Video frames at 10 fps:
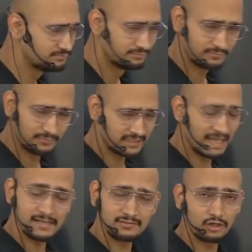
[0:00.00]
But that
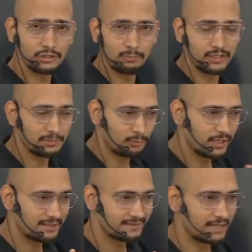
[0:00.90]
is not the point. The point is
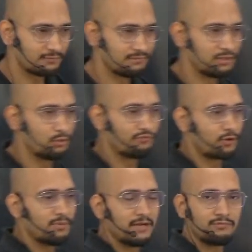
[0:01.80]
that when we go from
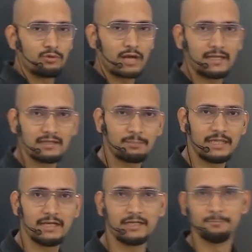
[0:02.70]
left to right in a
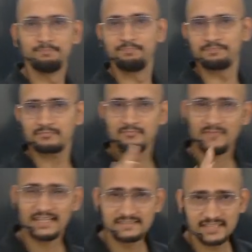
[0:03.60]
period,
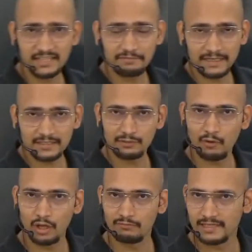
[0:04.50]
Z effective
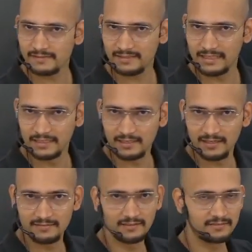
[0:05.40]
always
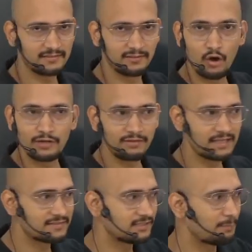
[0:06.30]
increases, or we can say
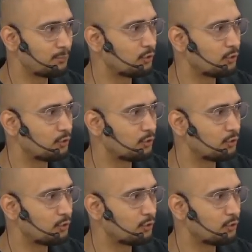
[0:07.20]
the pull